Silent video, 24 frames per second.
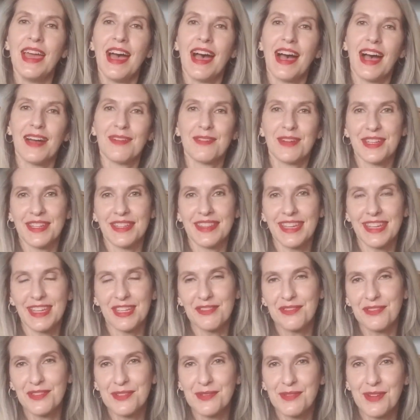I want to thank you
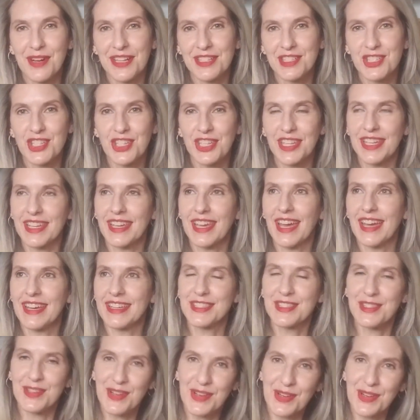for watching
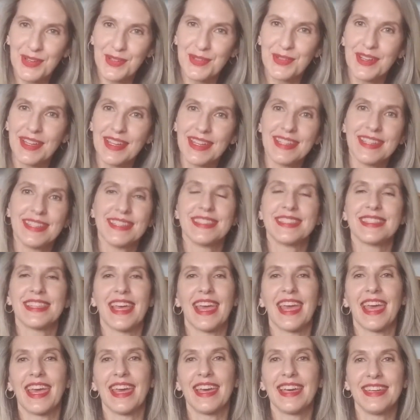as always
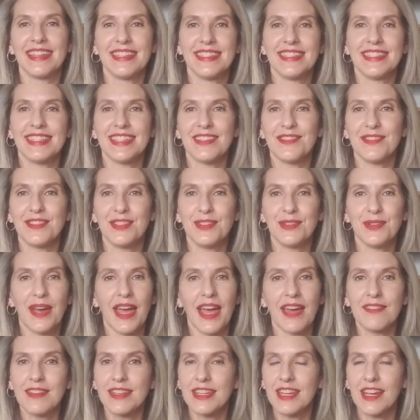and if you
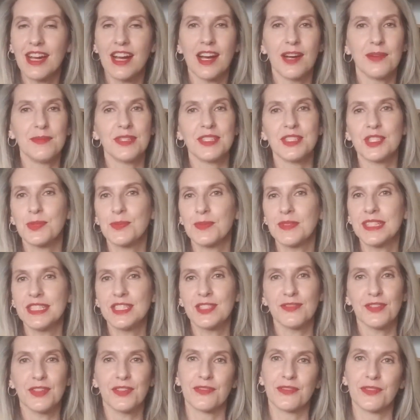have any comments please
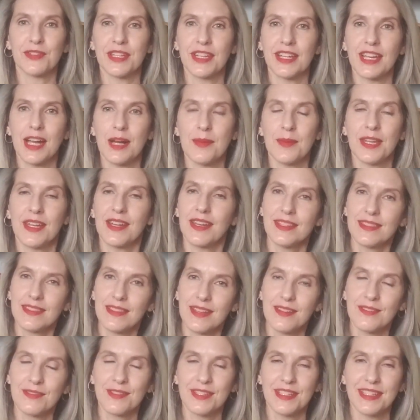feel free to comment. I
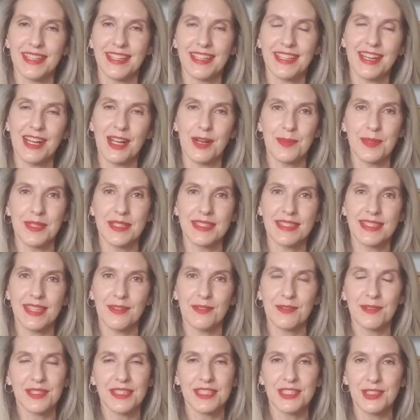love reading comments. I
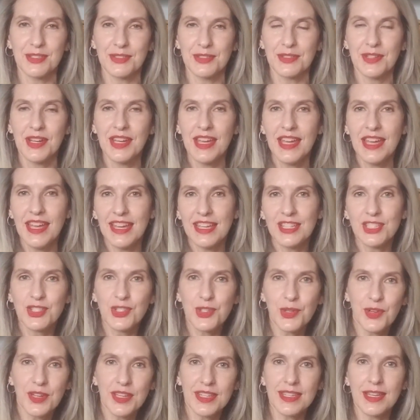really do
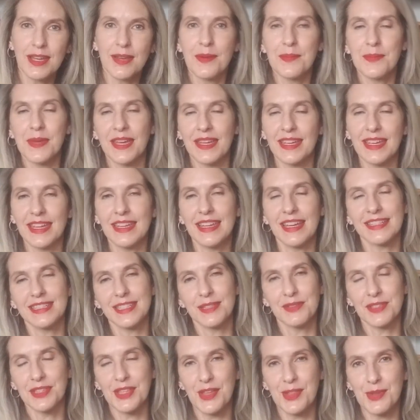enjoy them and connecting
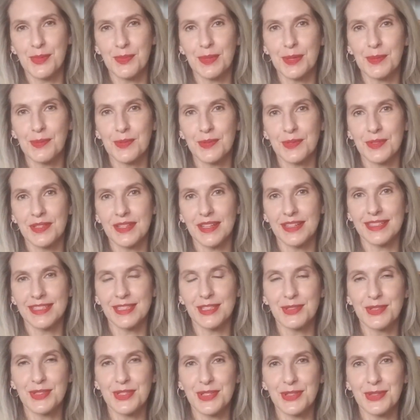with other people on
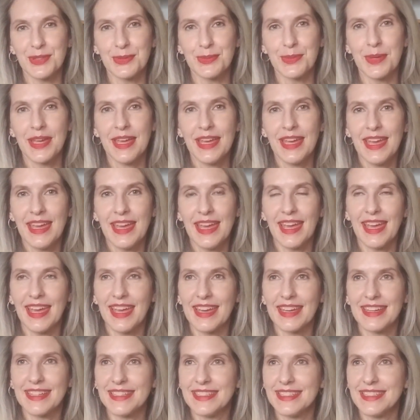YouTube
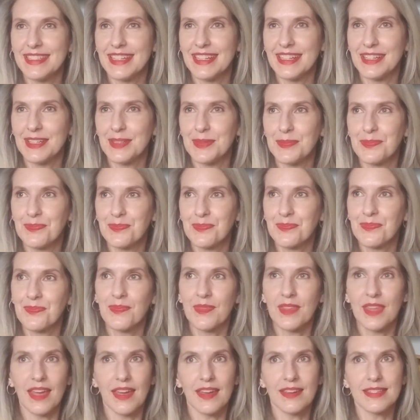and um,
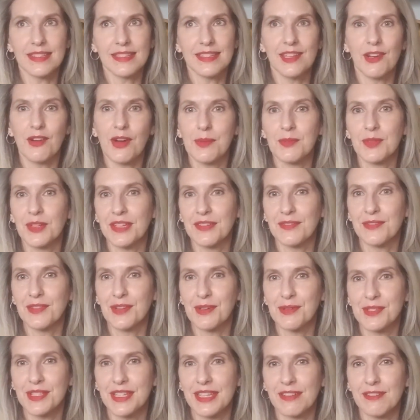I, you know, I'm looking
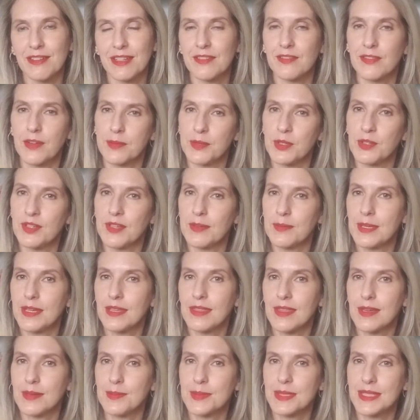forward to hearing from you. Give me a
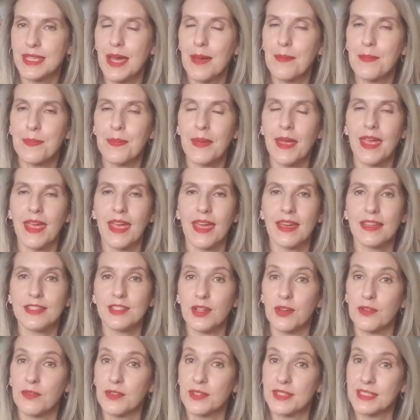thumbs up and
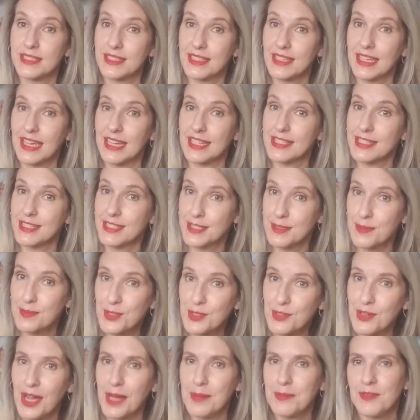don't forget to
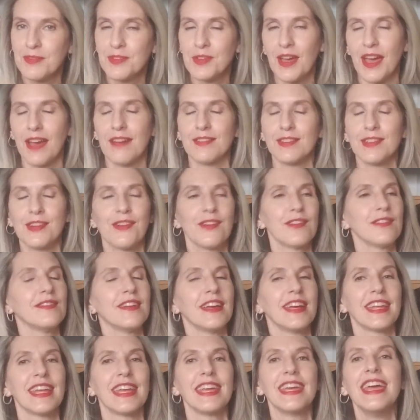subscribe if you haven't
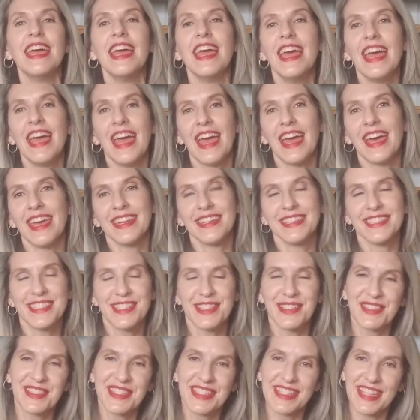already. And
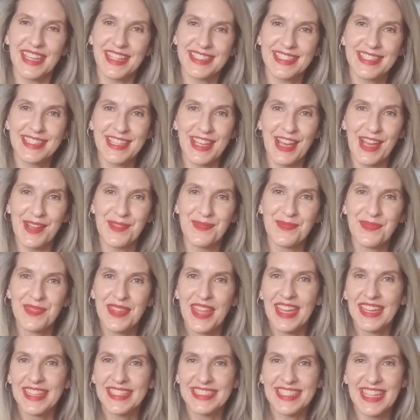until the next time,
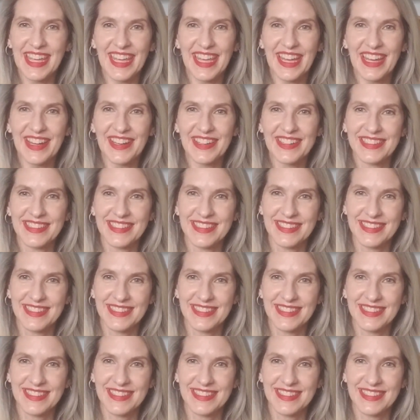take care.